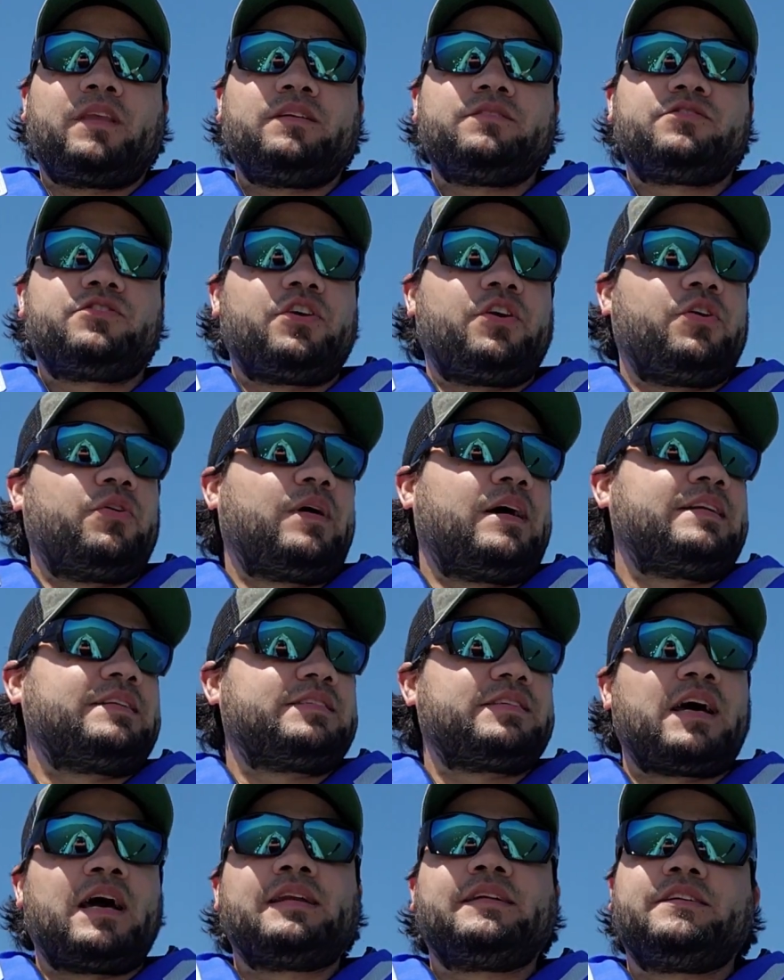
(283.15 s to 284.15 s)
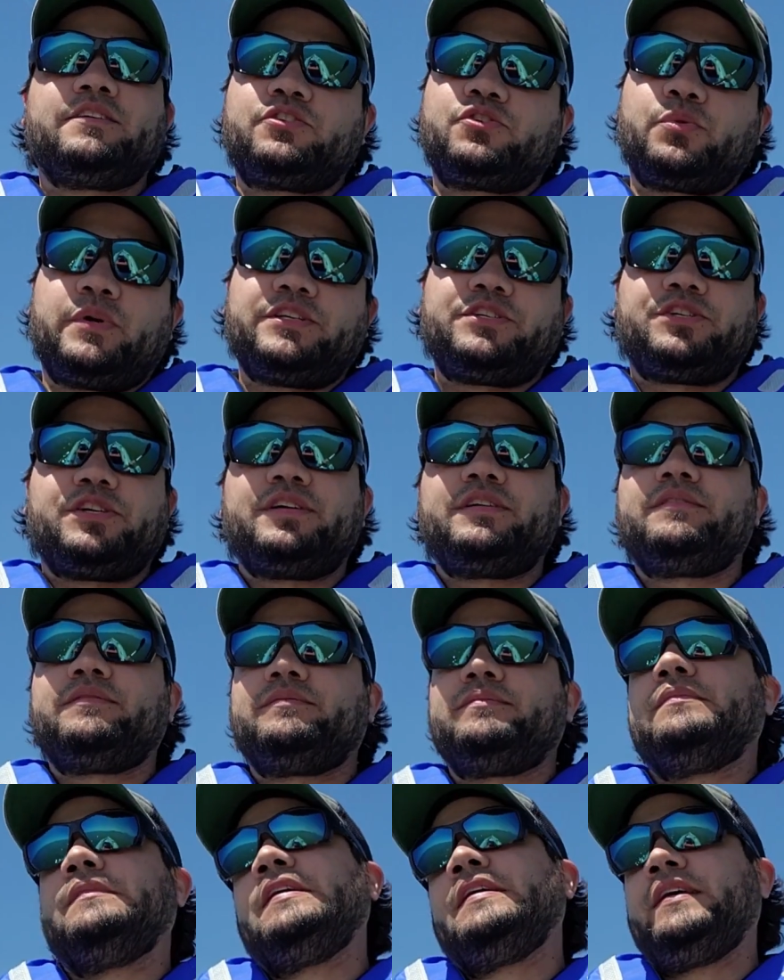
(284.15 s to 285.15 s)
So I decided to switch it,
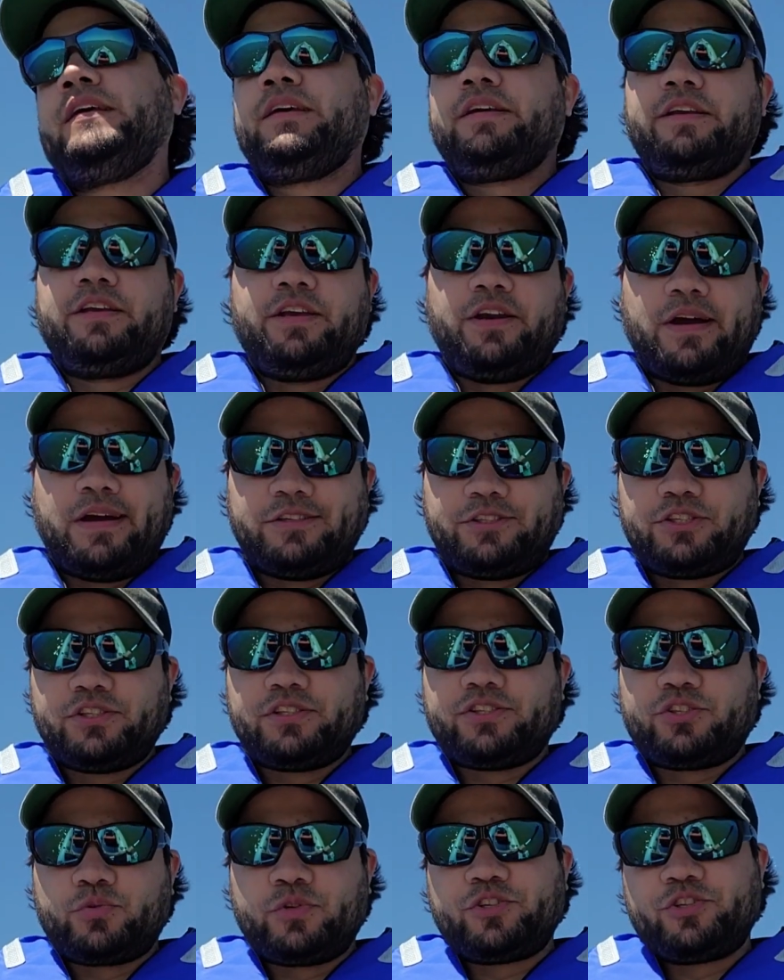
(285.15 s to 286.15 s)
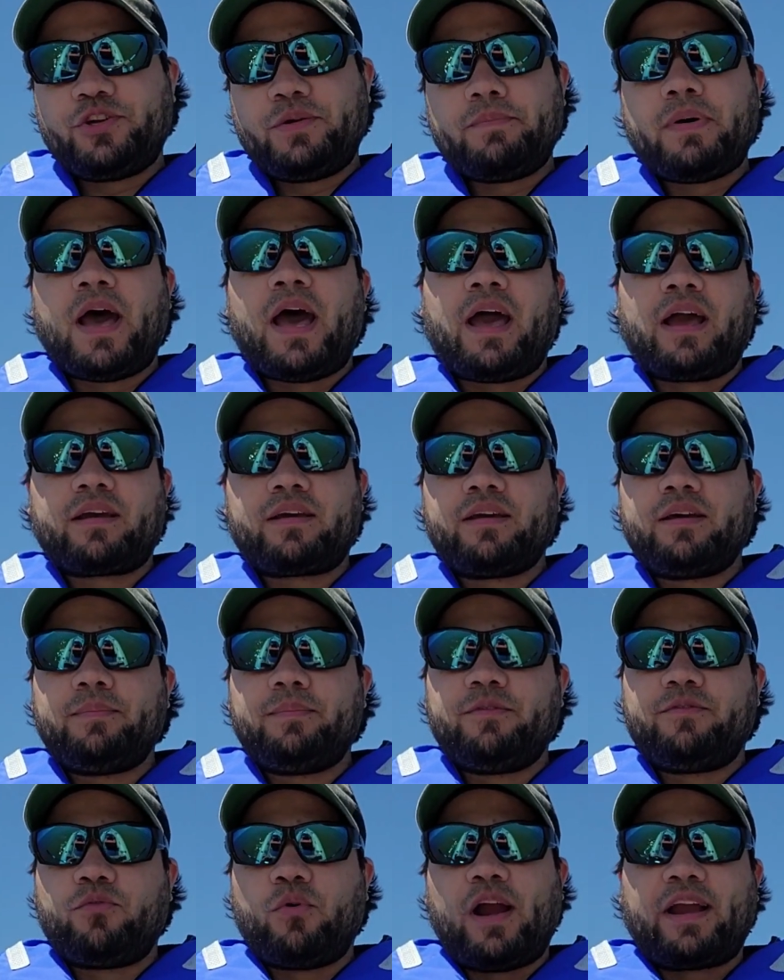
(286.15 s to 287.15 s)
and I should have switched it back
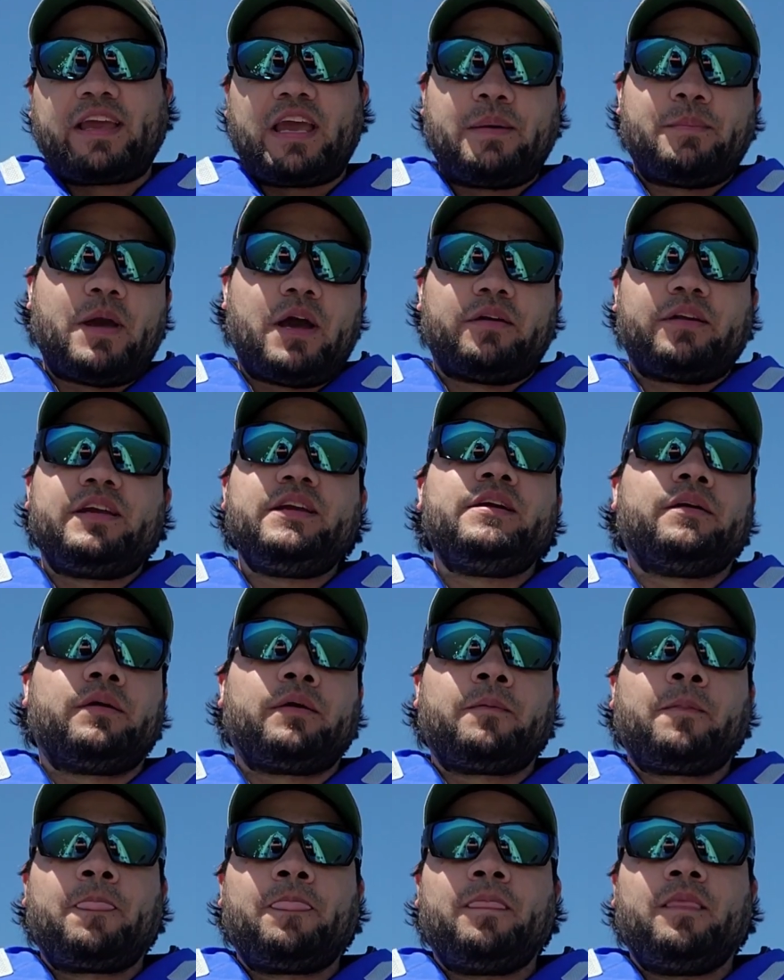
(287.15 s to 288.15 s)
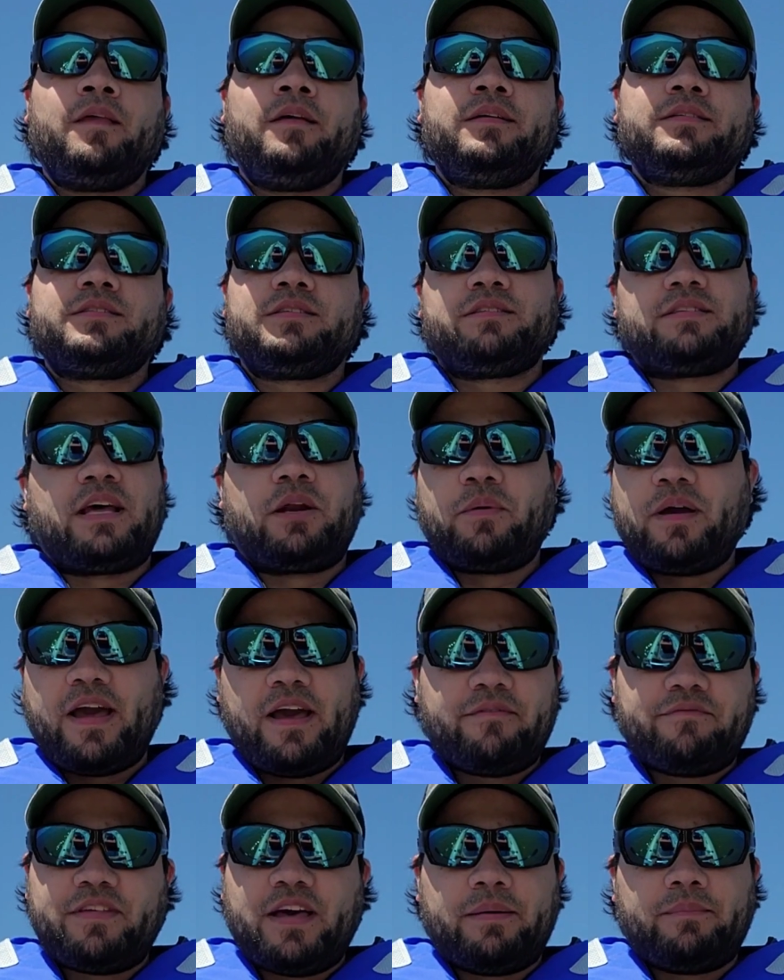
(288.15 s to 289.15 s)
before I came out here, since I don't
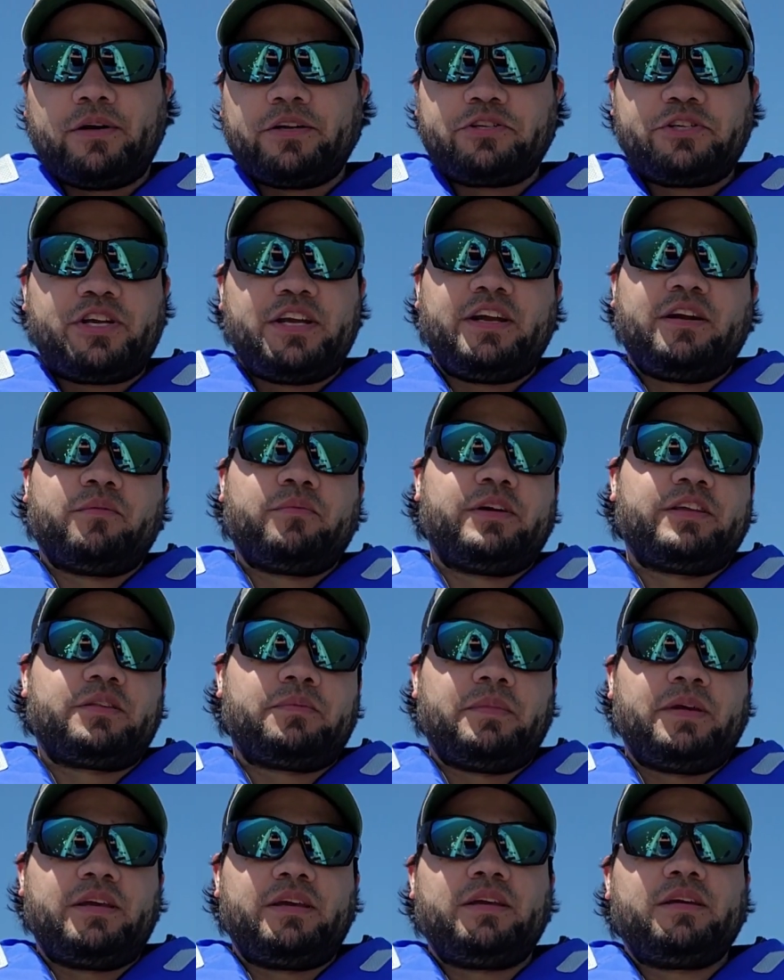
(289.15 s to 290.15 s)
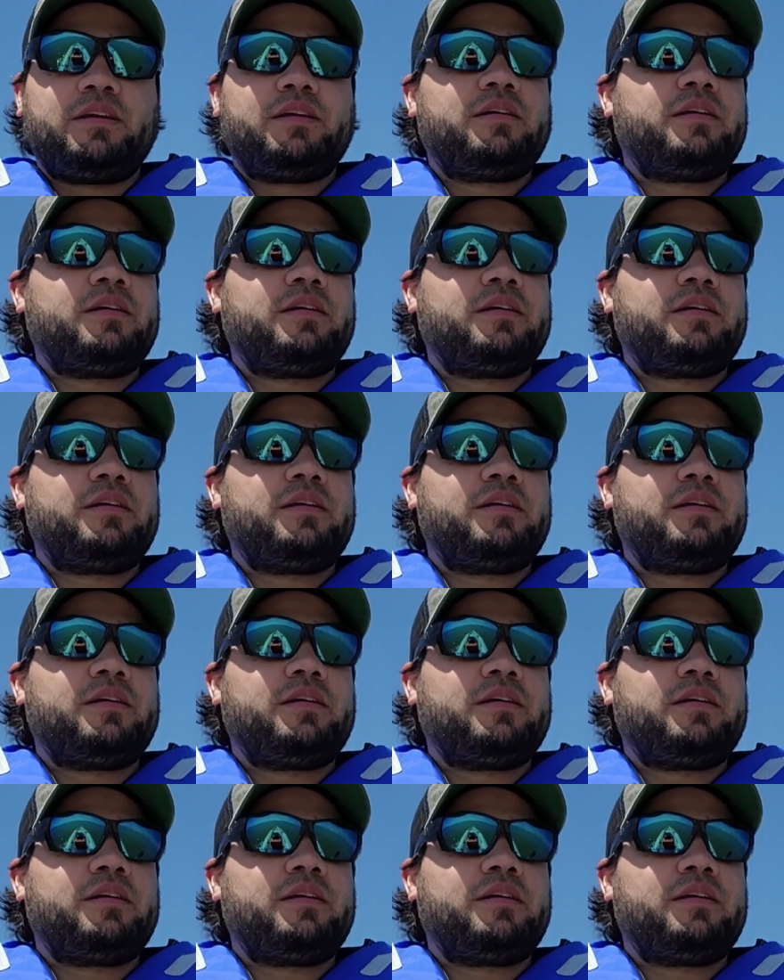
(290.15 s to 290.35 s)
have that much gear with me.